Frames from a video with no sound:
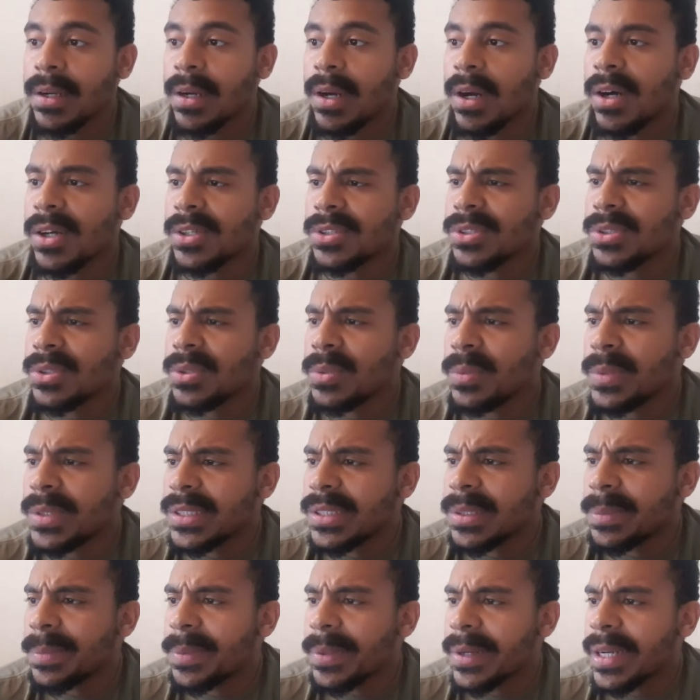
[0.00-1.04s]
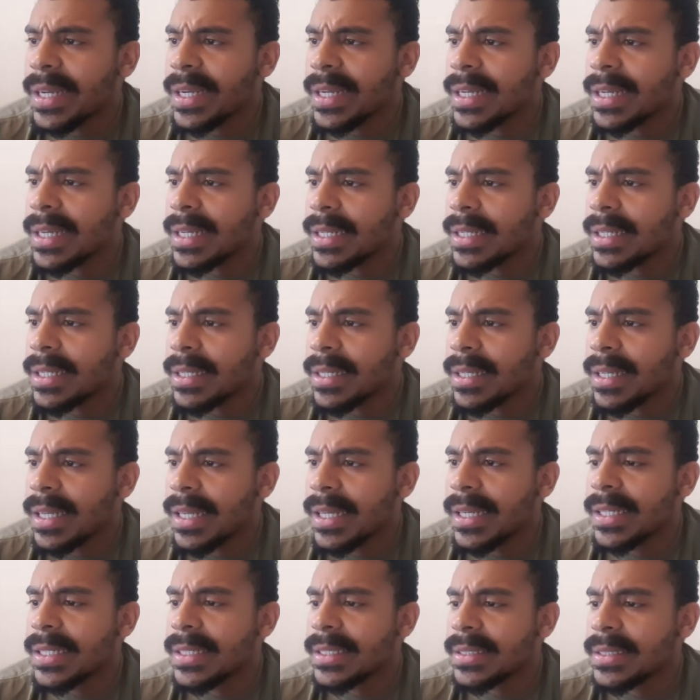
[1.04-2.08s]
Also, what to bring
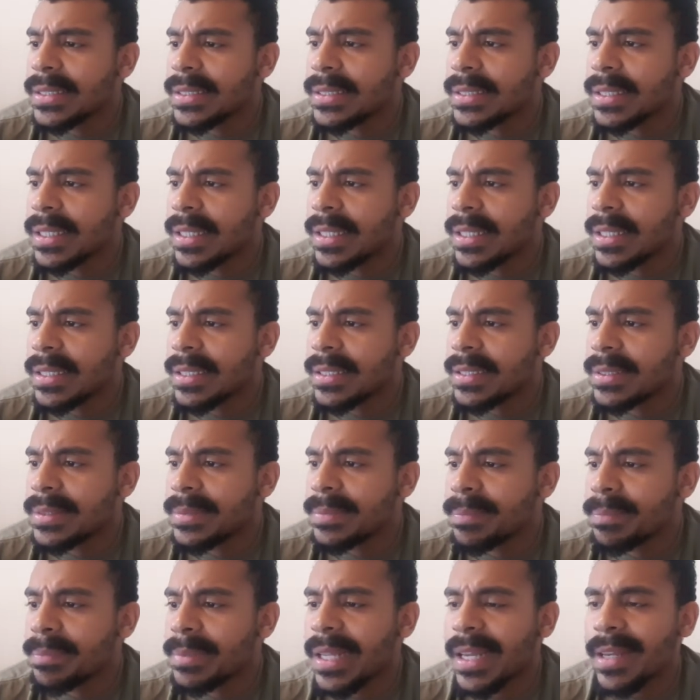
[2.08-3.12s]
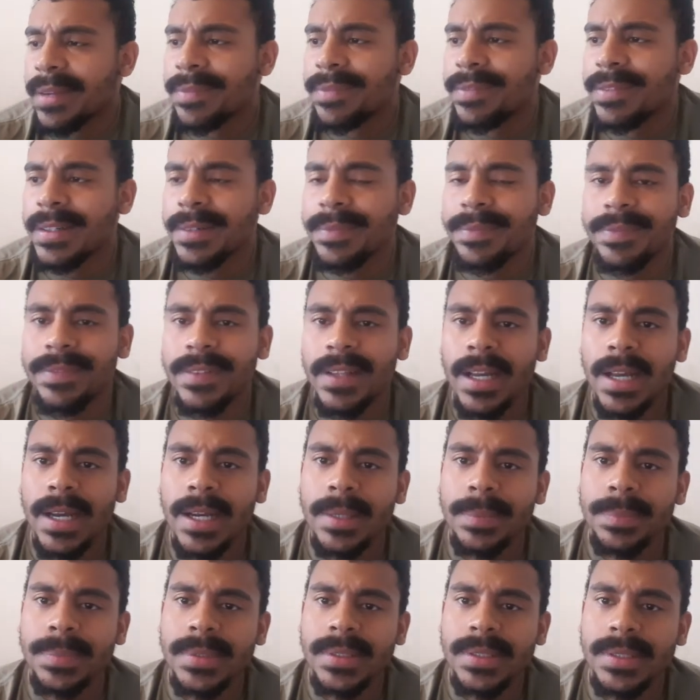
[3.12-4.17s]
is black
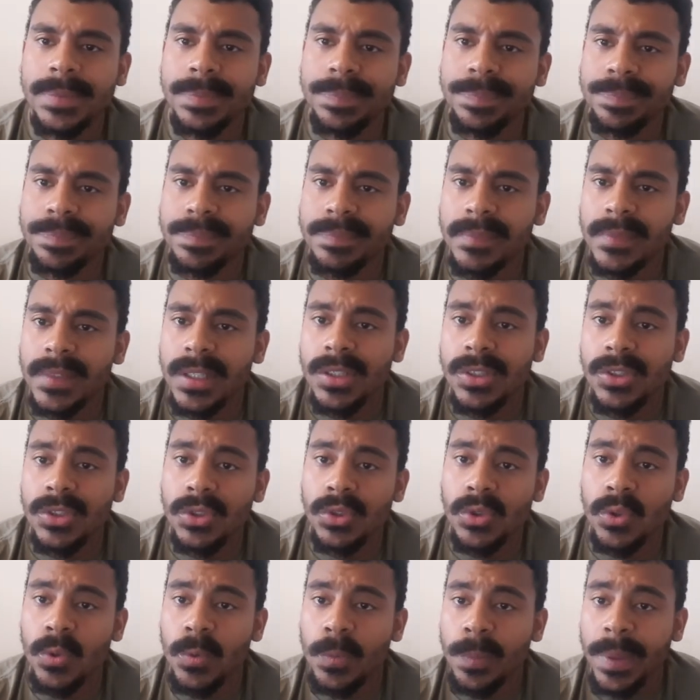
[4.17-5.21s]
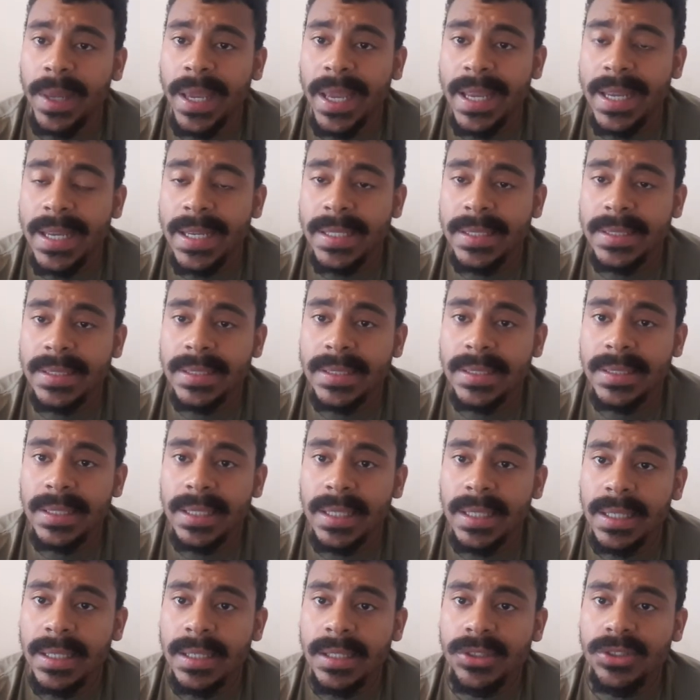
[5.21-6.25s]
flip-flops, toothpaste.
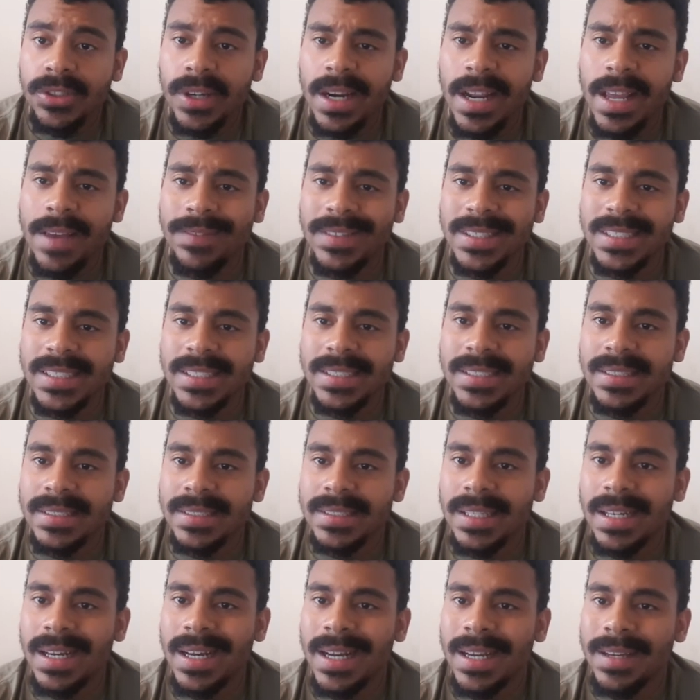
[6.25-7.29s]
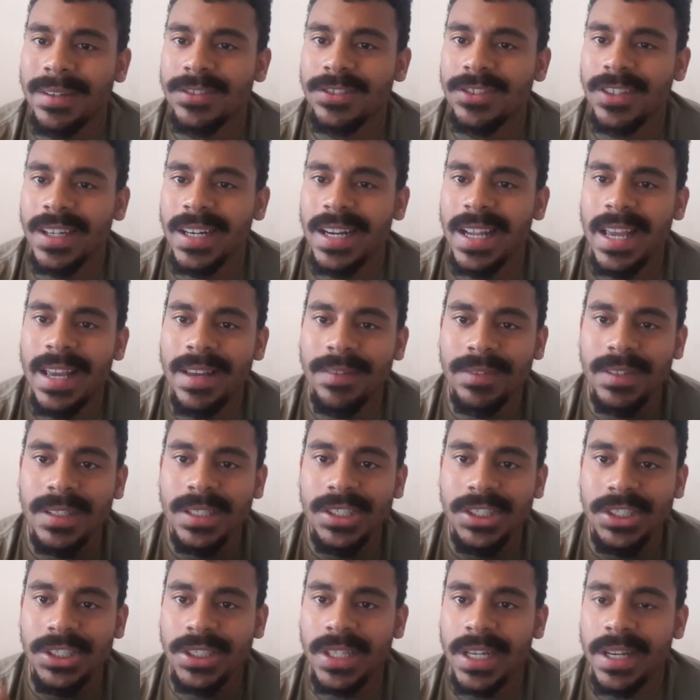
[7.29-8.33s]
Try to have a decent size. Try to have
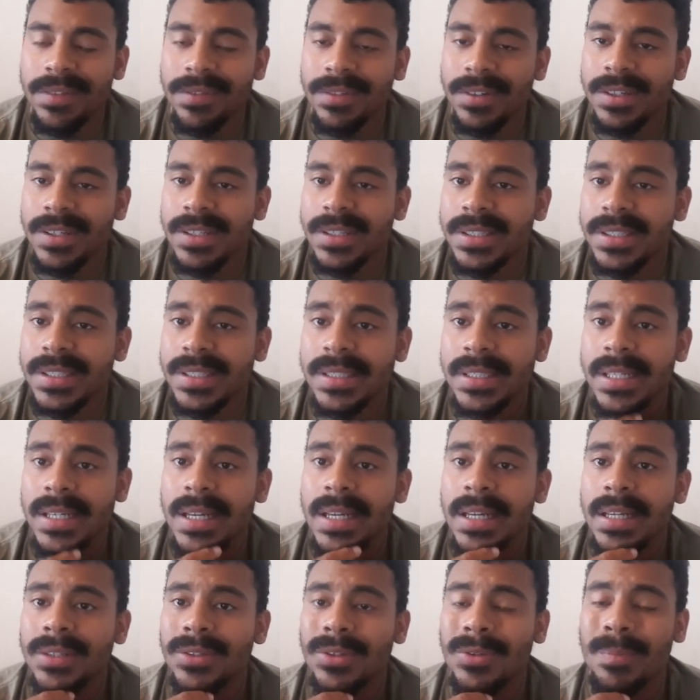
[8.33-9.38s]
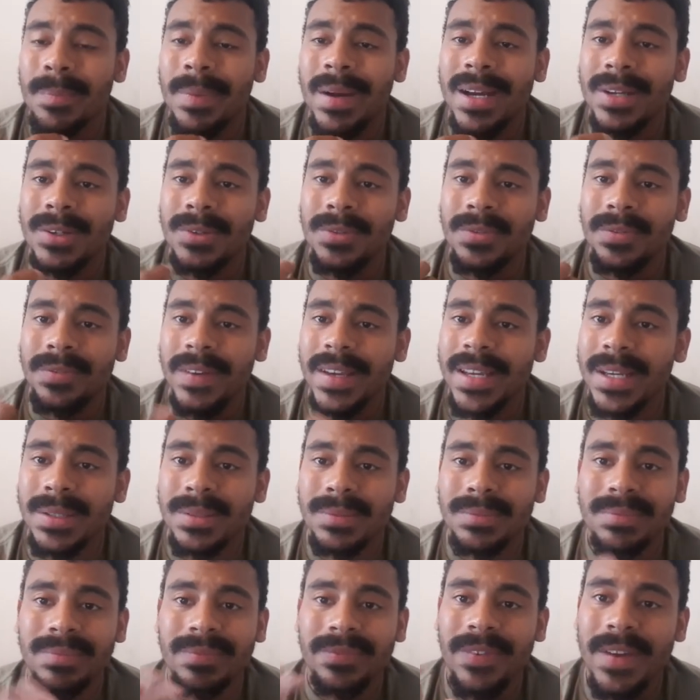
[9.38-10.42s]
good shavers. Don't buy no
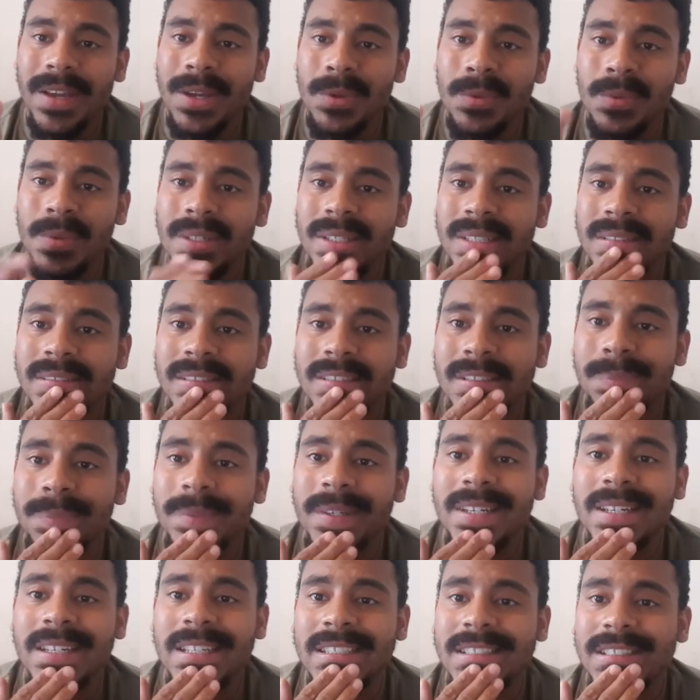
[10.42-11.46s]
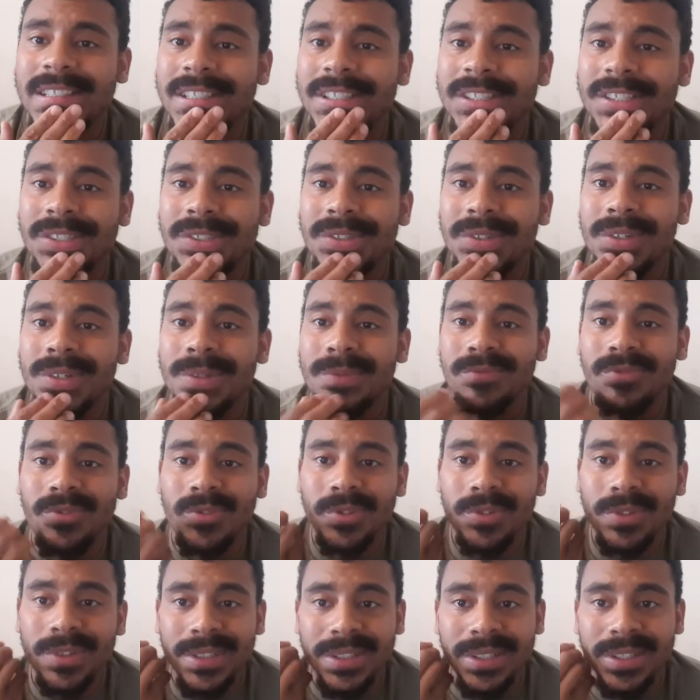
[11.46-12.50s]
fake ones, because it's just gonna
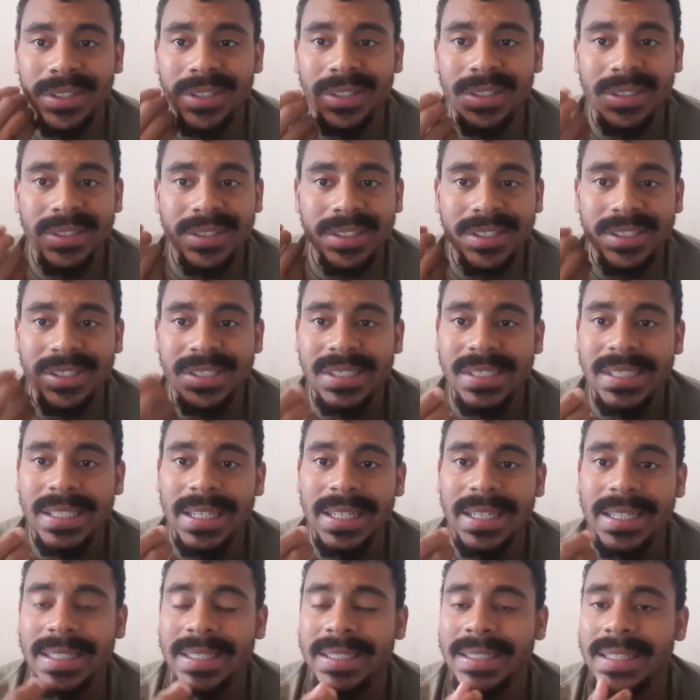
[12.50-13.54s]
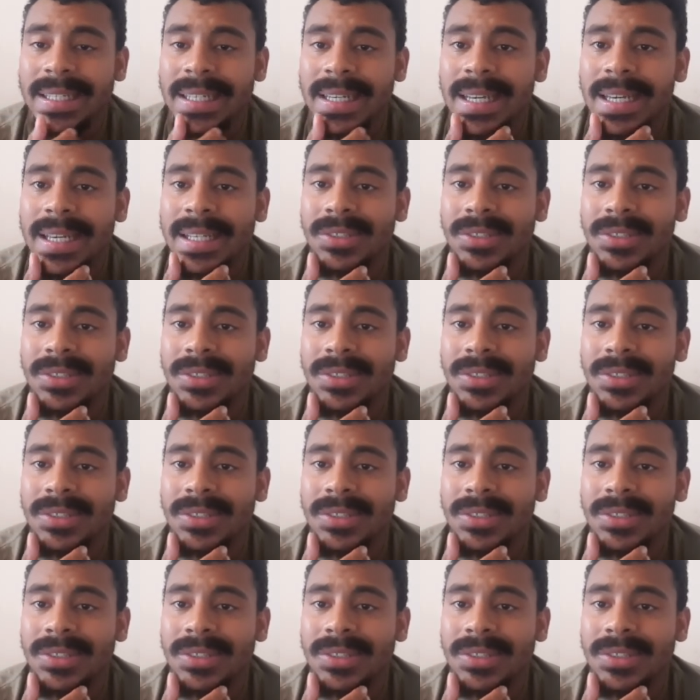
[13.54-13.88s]
ruin your skin.